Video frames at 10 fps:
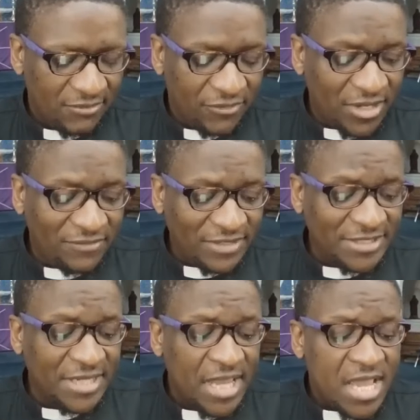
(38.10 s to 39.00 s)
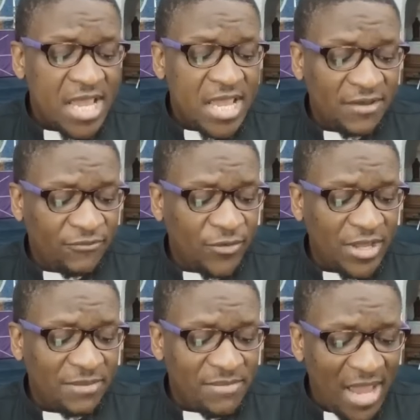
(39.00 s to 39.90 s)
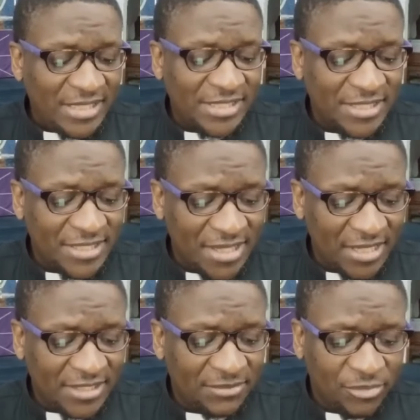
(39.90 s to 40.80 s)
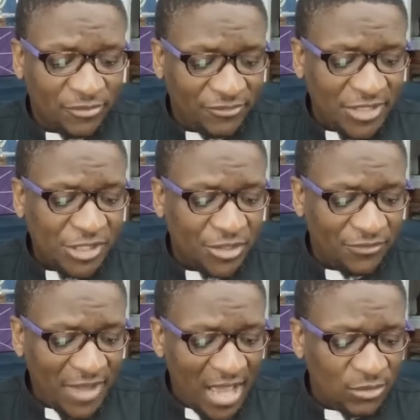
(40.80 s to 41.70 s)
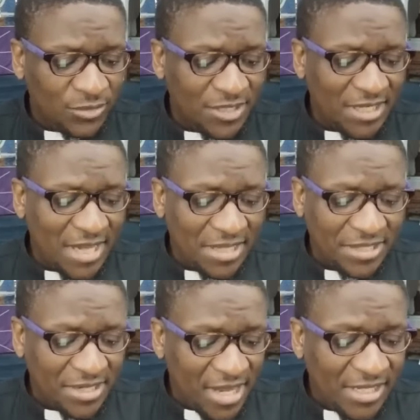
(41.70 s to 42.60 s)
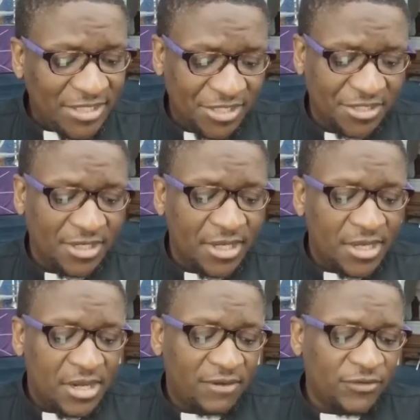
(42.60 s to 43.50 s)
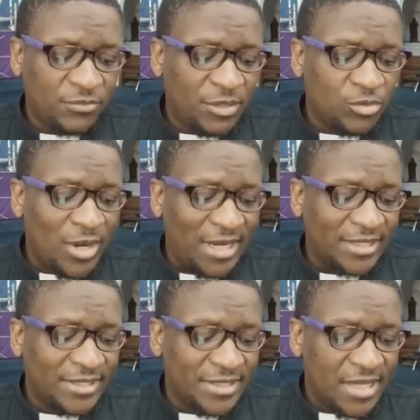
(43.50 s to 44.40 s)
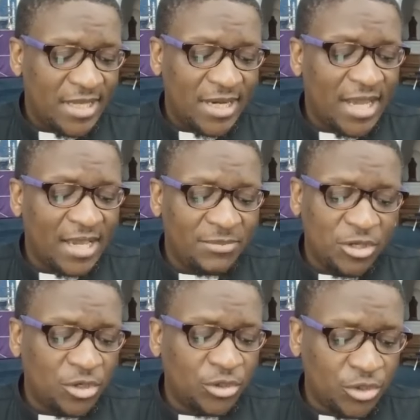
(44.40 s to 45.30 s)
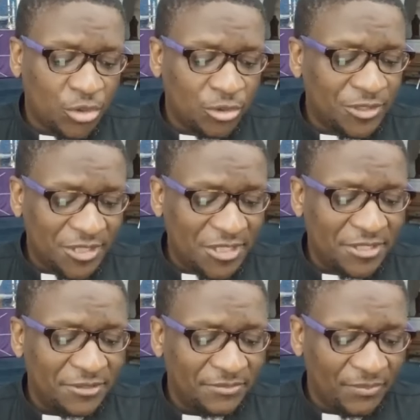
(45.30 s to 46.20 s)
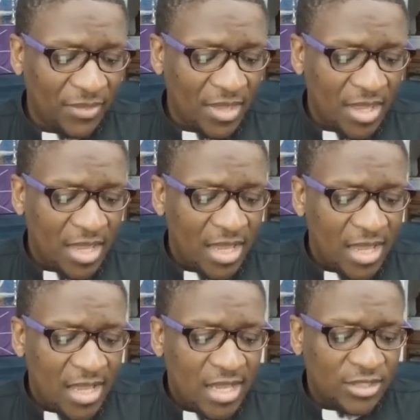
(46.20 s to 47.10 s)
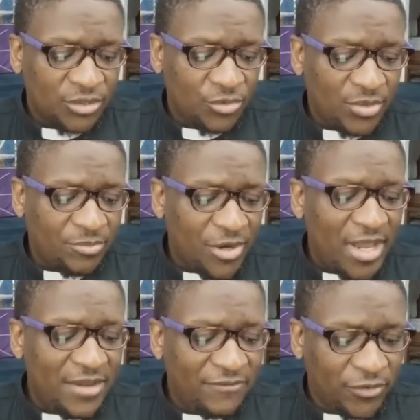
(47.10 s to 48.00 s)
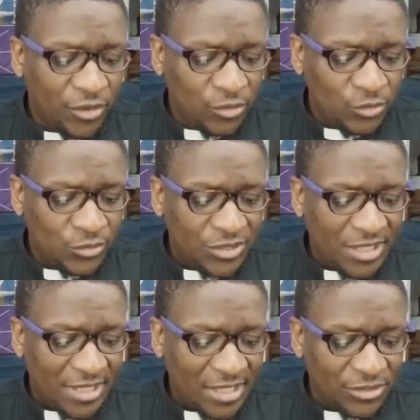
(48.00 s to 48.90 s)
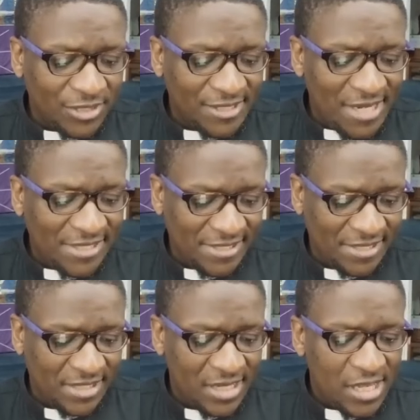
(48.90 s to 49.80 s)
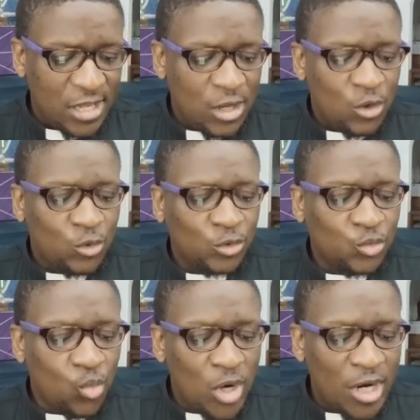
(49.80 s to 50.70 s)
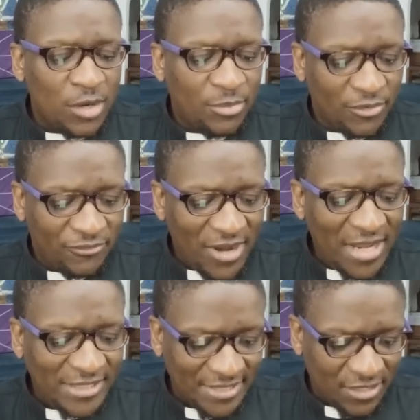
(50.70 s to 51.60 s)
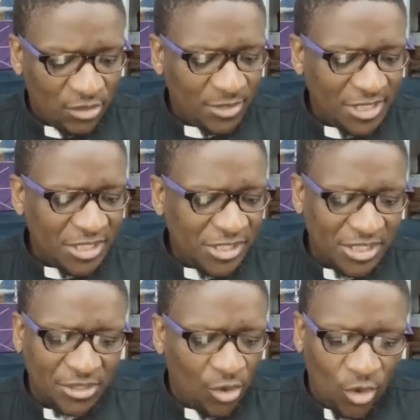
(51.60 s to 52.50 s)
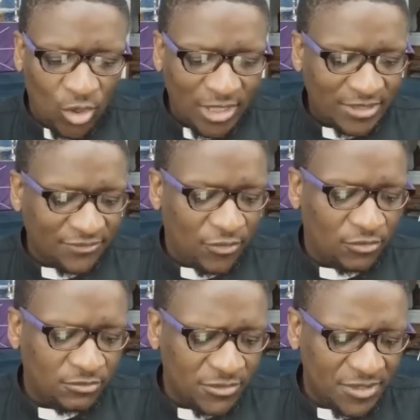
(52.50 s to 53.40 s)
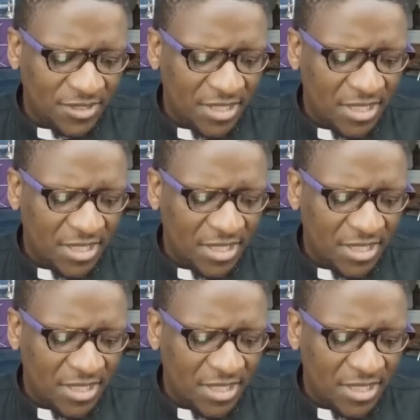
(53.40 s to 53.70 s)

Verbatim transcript: Forgive us if we imagined that the provision of housing and the nature of human dwellings lie beyond your concern. And so we pray for those in our society whose work provides accommodation in all its forms.